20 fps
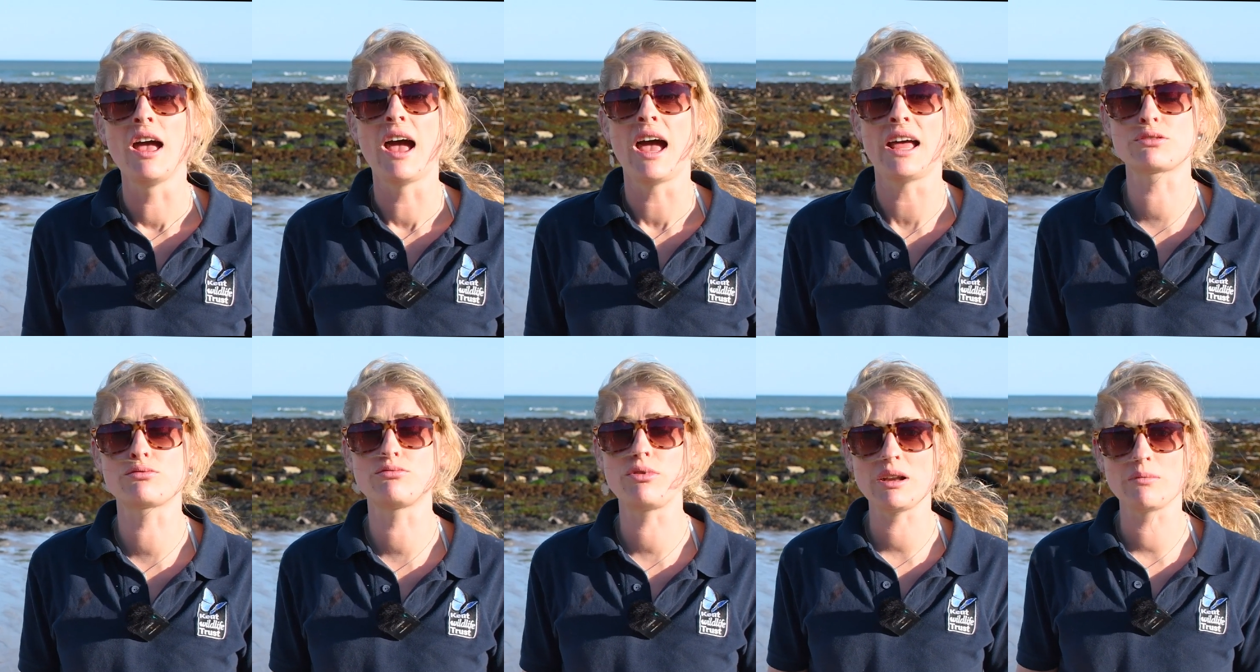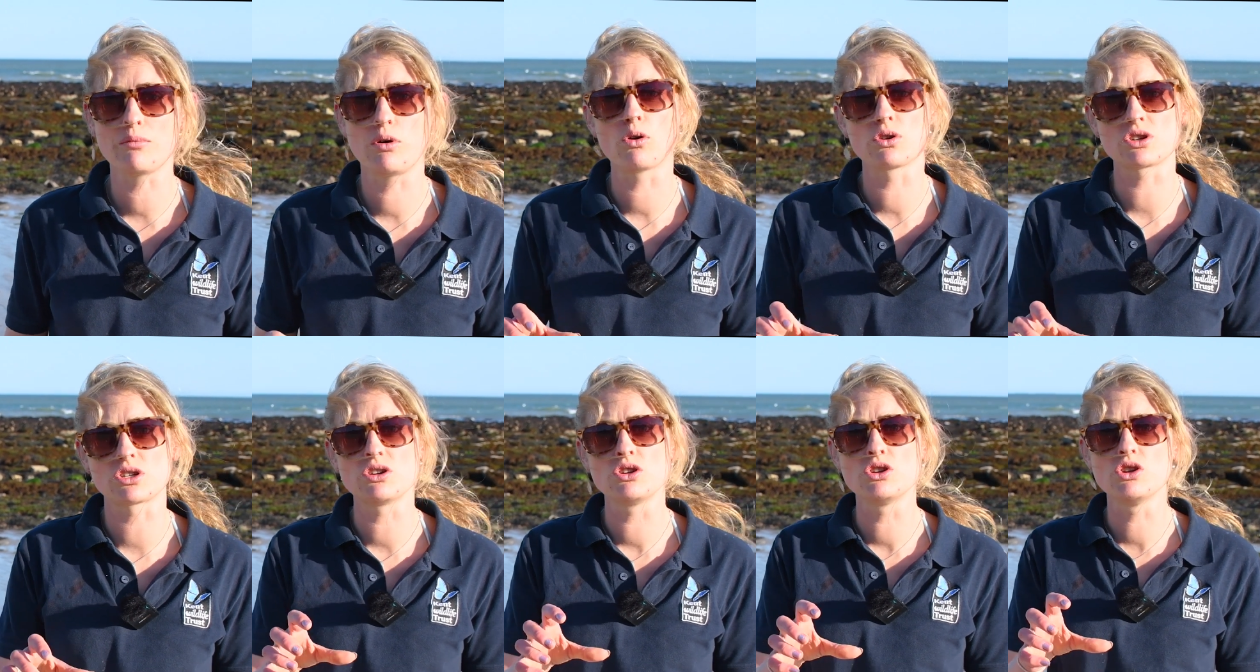And it's really
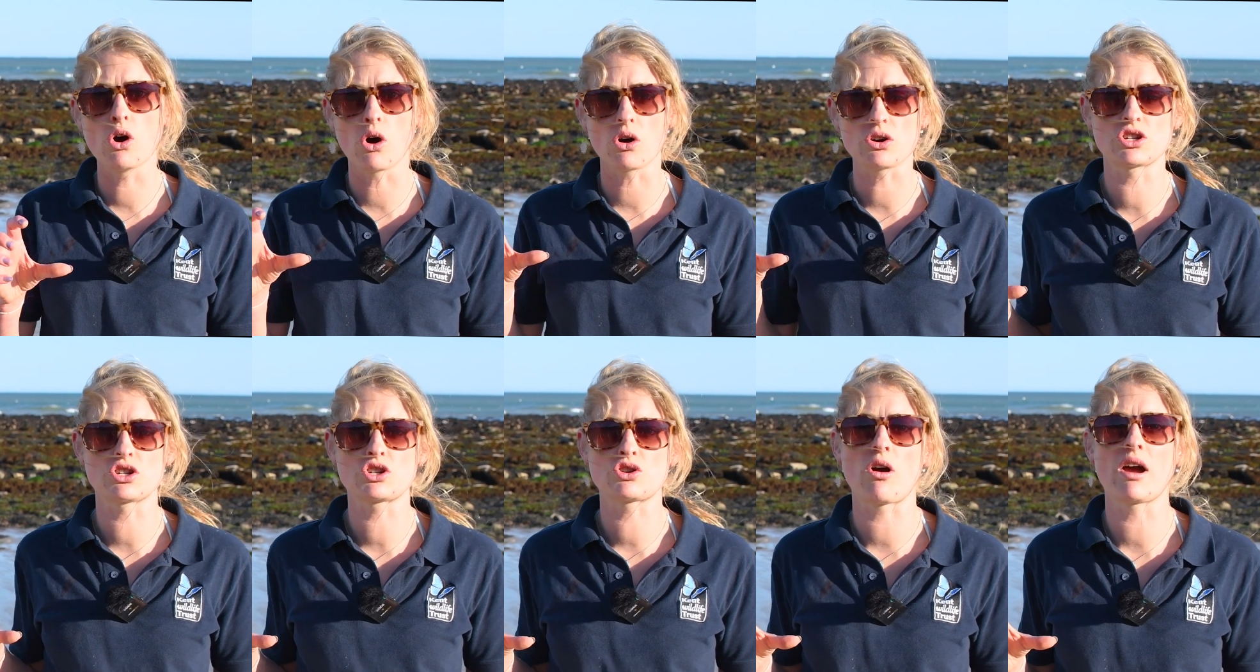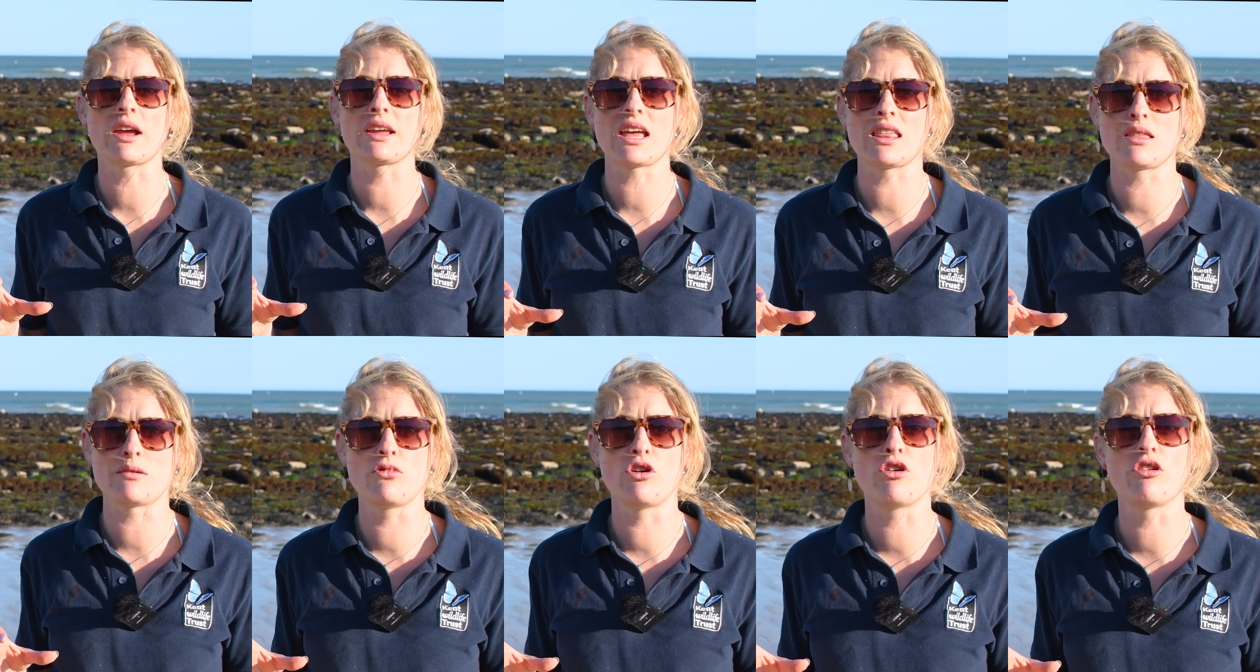important not to try and
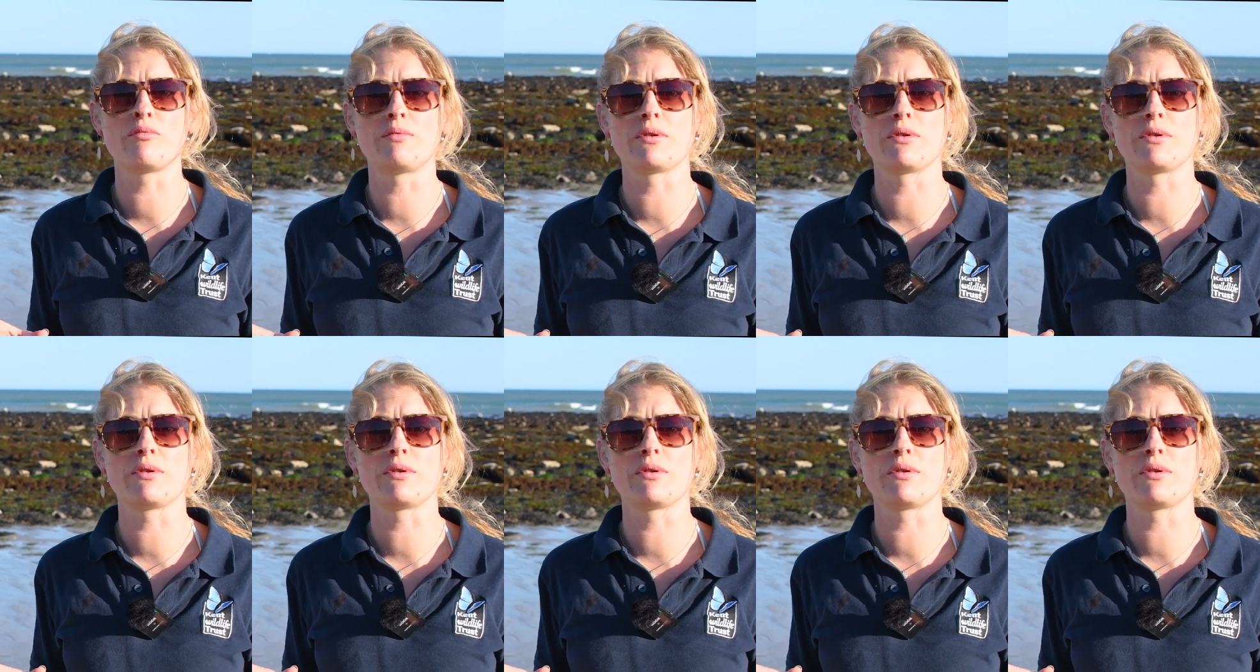get them off,